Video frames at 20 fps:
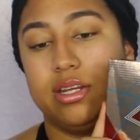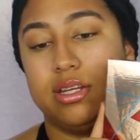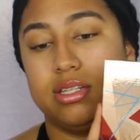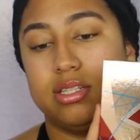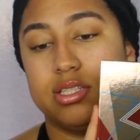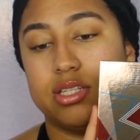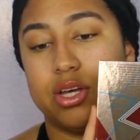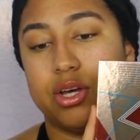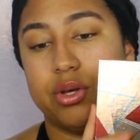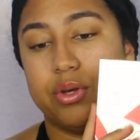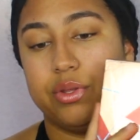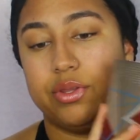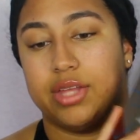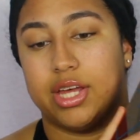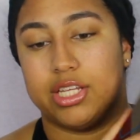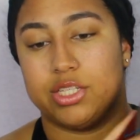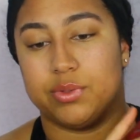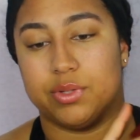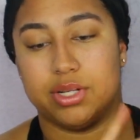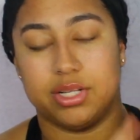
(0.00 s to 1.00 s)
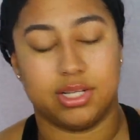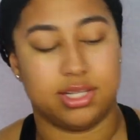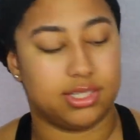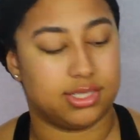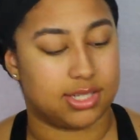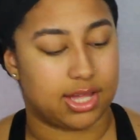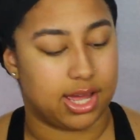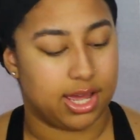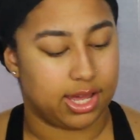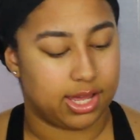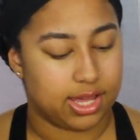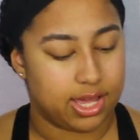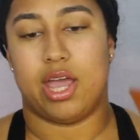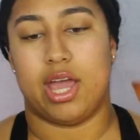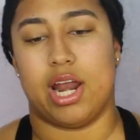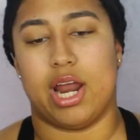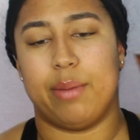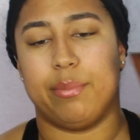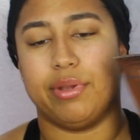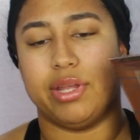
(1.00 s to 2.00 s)
So that's what it looks like.
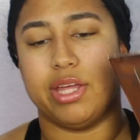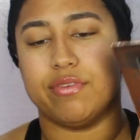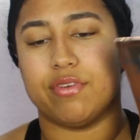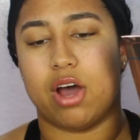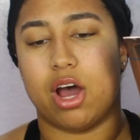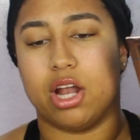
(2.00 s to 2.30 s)
And I believe